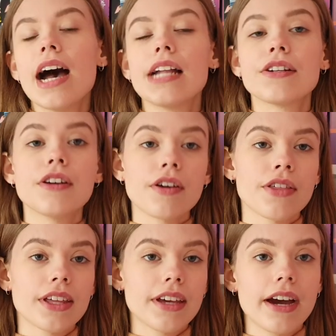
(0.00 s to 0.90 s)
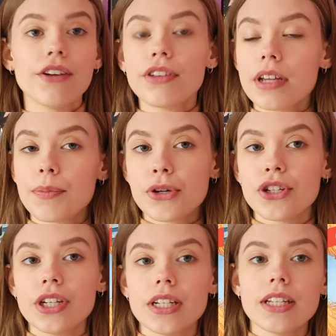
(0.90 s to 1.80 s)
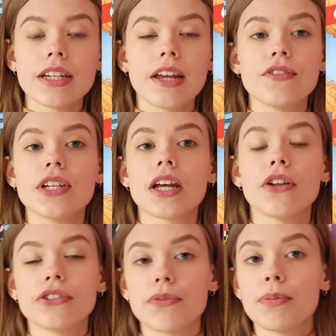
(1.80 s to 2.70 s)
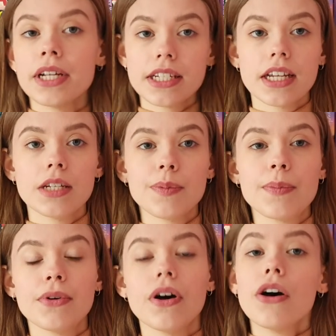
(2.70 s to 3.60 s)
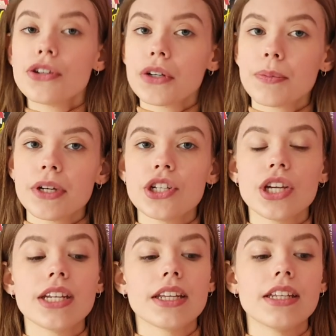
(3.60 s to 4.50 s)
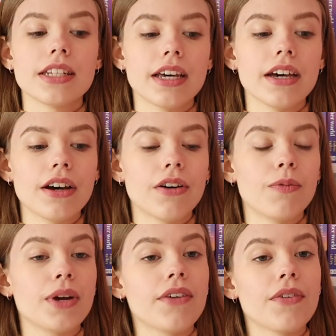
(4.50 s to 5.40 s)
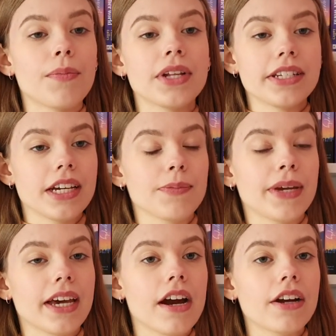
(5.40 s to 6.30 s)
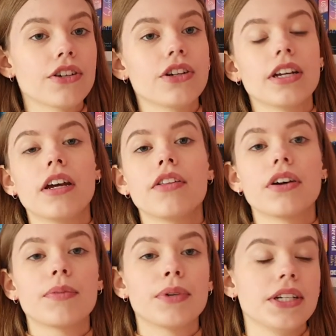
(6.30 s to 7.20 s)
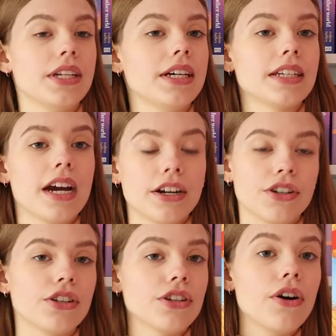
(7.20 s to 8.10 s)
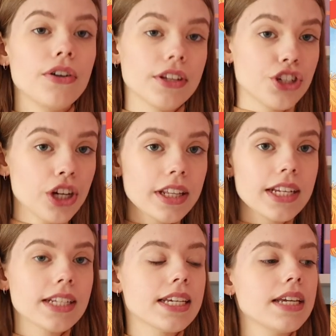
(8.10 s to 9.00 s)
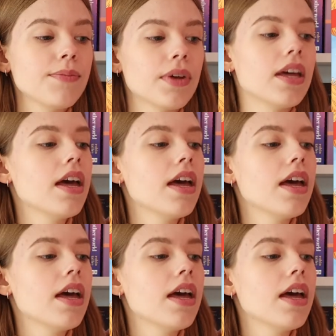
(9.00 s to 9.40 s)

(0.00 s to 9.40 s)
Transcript: And another thing that I really appreciated, and I've seen a lot of plus size people also appreciate, is that we have a plus size main character and other plus size characters on the cheerleading team